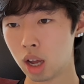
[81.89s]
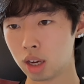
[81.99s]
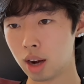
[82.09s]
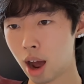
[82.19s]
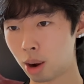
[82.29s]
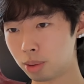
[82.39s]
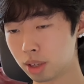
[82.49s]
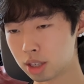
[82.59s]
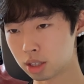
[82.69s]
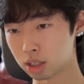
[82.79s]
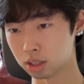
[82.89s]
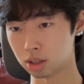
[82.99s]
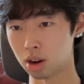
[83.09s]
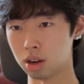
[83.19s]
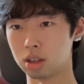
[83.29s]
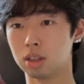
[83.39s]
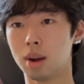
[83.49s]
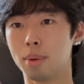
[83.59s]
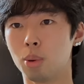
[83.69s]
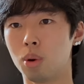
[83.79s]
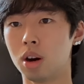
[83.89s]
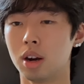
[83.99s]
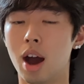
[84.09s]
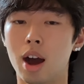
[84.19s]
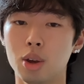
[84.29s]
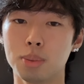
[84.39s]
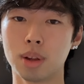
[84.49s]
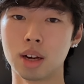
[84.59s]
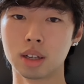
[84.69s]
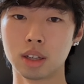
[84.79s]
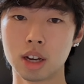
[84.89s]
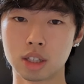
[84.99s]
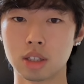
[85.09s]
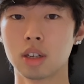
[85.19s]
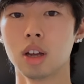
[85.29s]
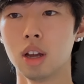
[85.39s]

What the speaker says: Now, let's just get started. Number 1, how do you plan a collection?